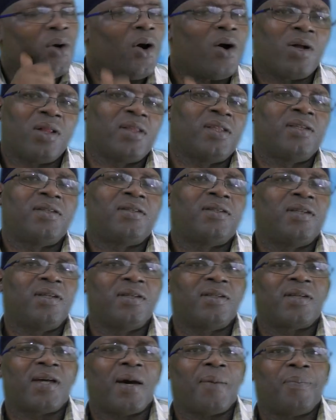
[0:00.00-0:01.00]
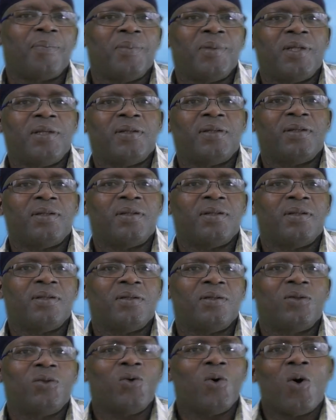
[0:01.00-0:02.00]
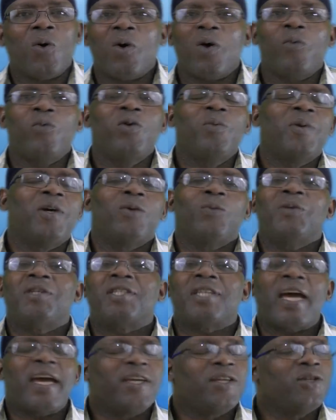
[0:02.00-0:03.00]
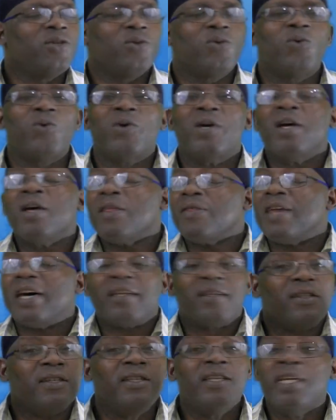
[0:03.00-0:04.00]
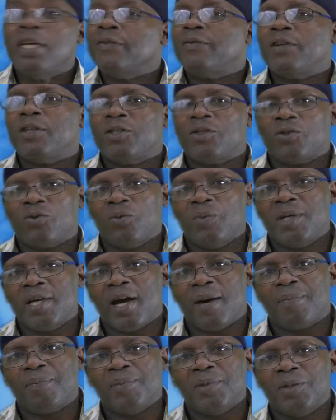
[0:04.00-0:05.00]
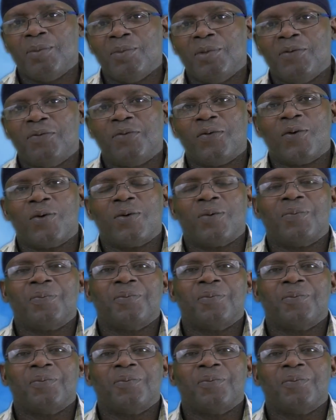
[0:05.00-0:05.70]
all these things happening to all women, which I know that never used to be happening before.